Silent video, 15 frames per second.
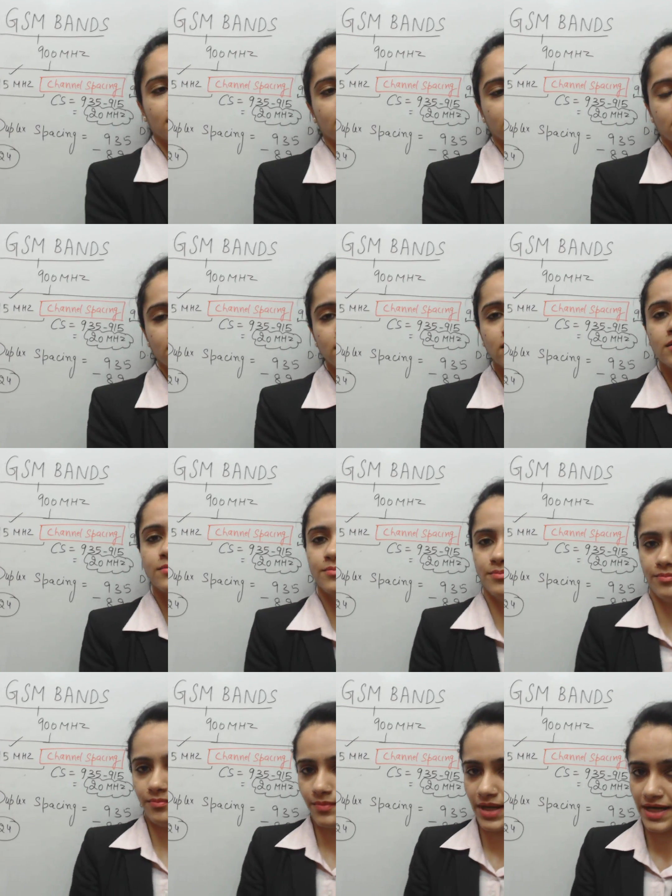another
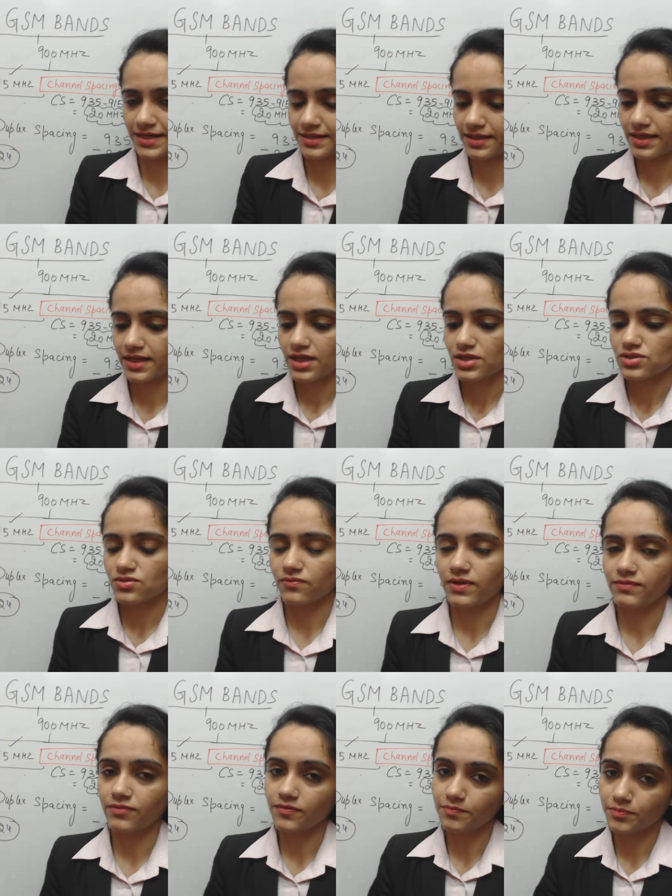band. So
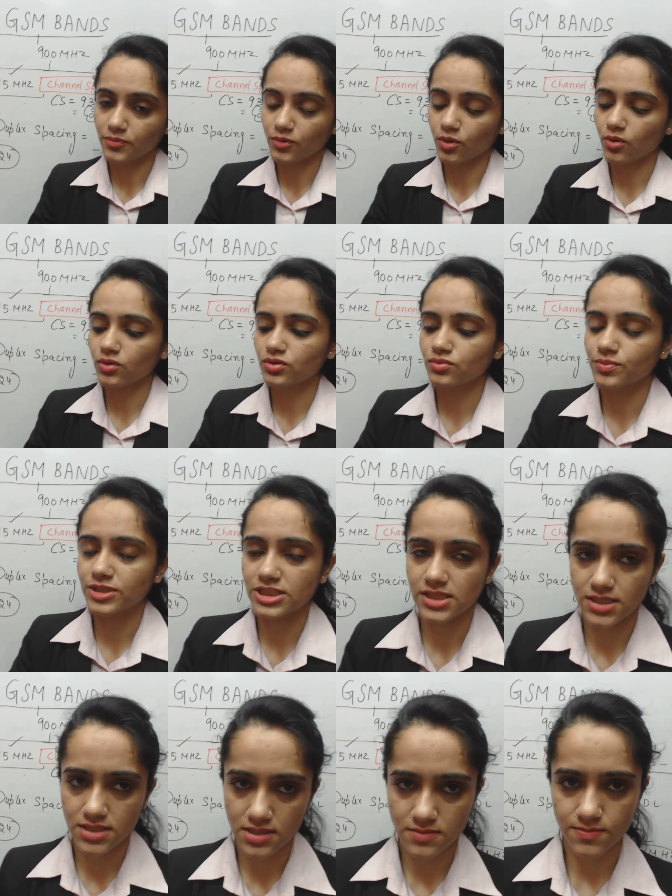when we go to
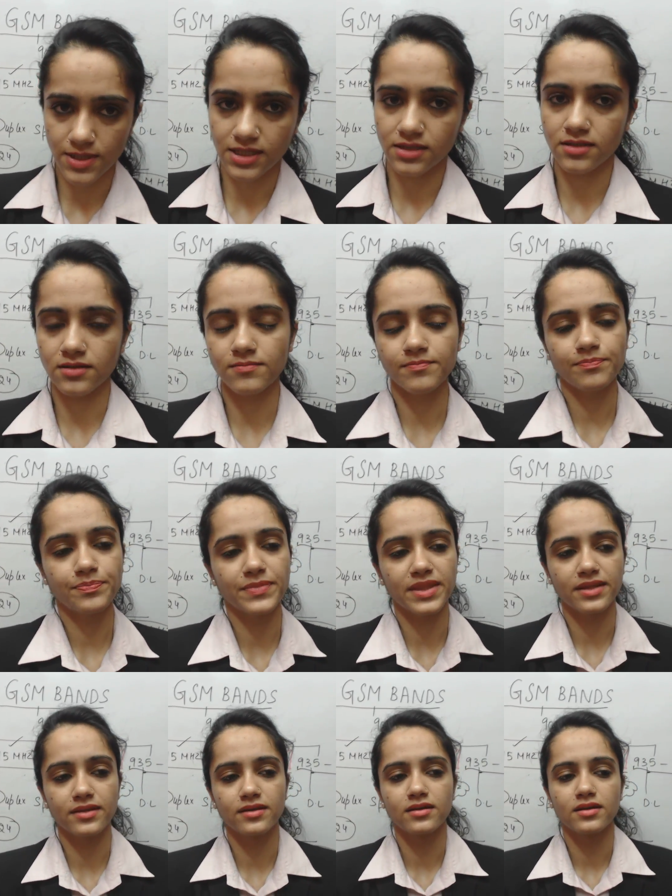purchase the spectrum,
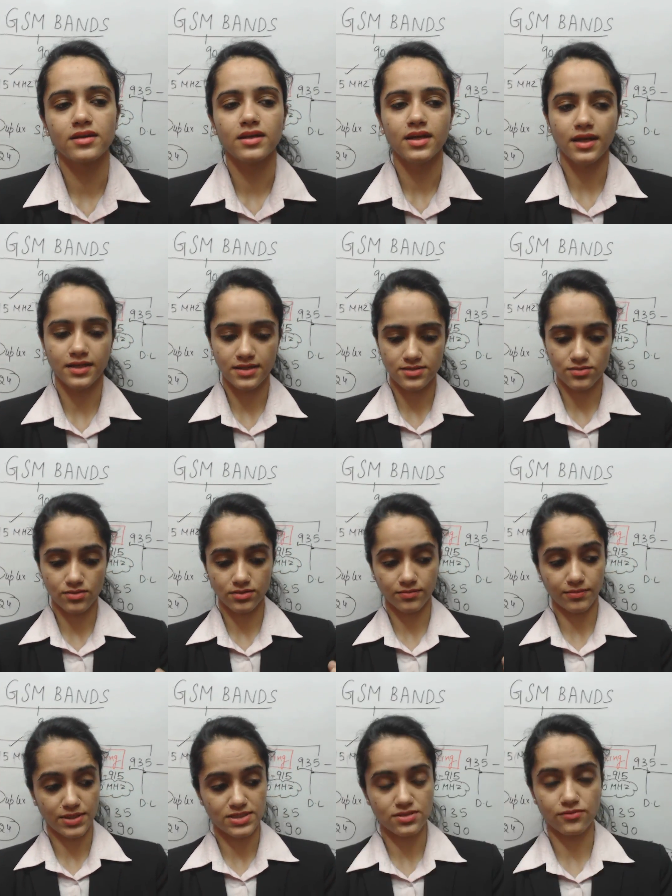it is on the
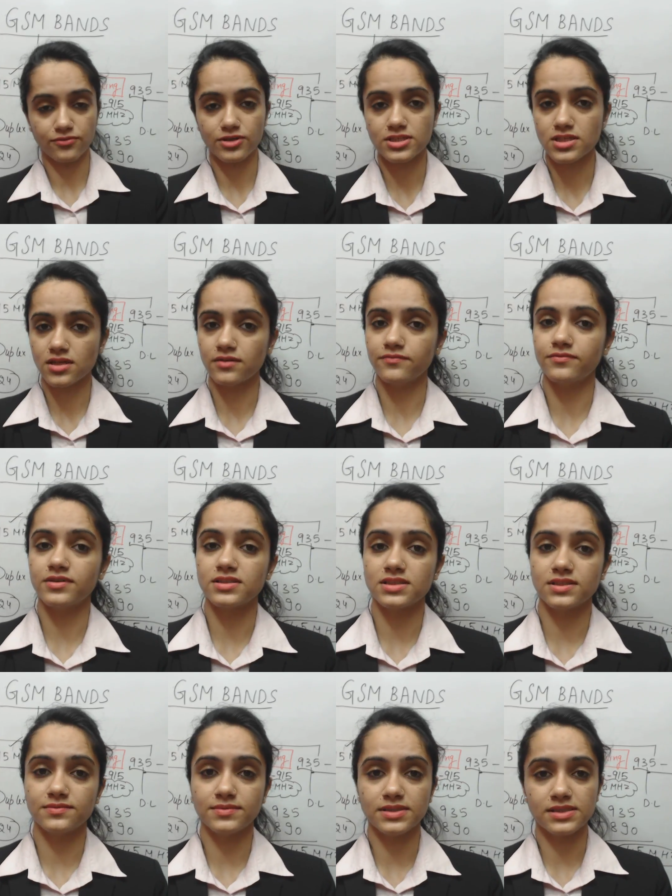basis of first come first
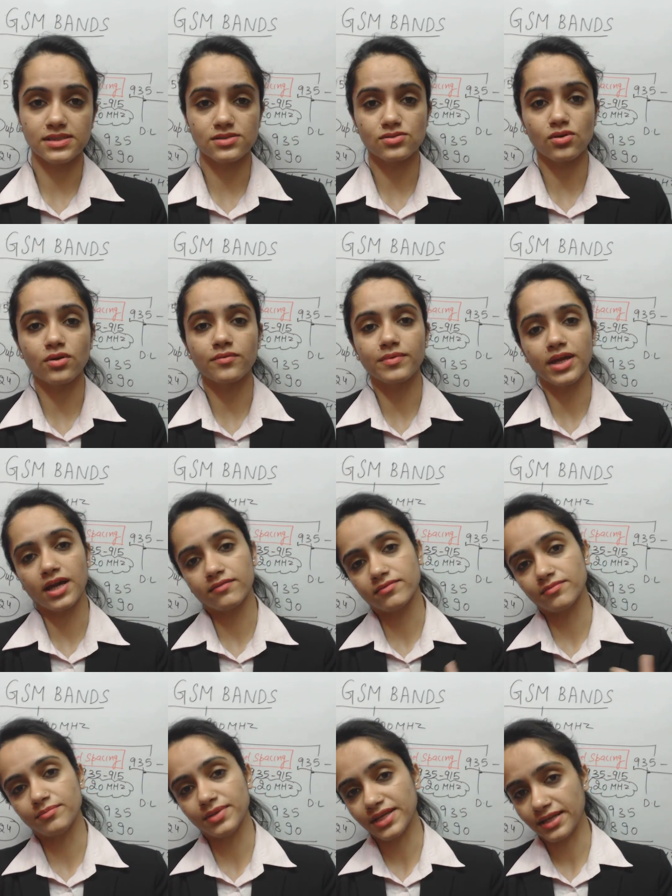serve basis or we have
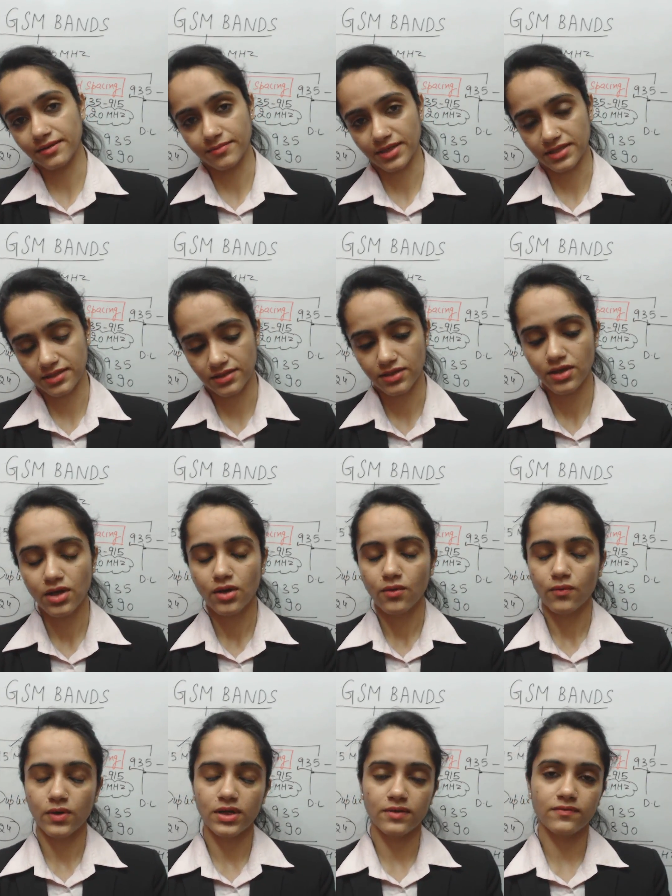a bidding method.
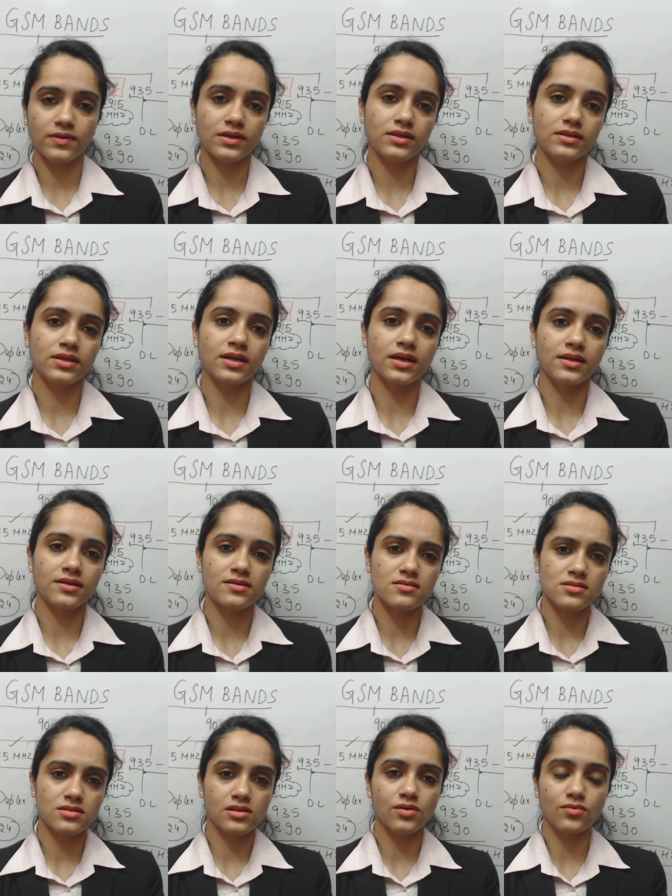Whatever the
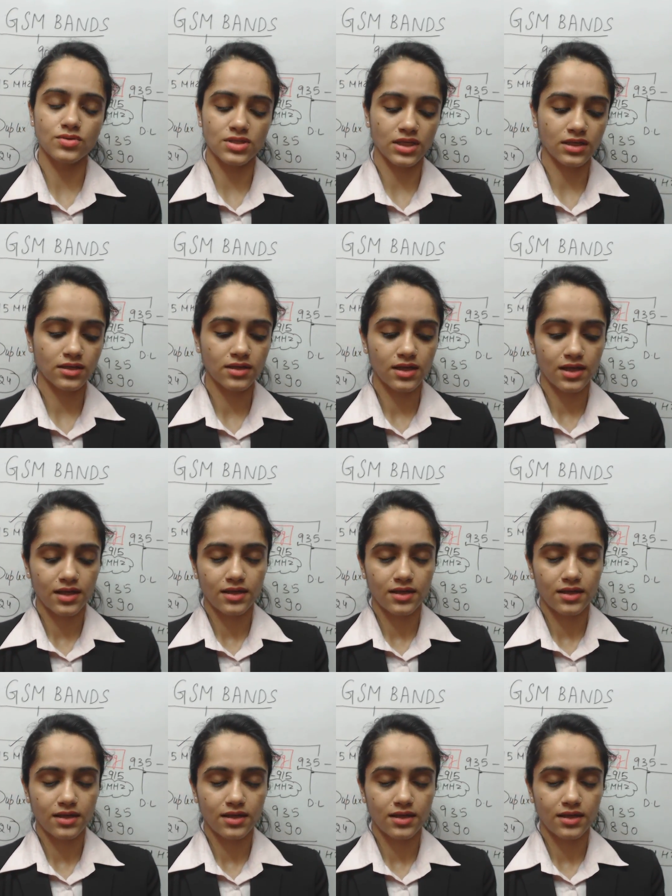country is using,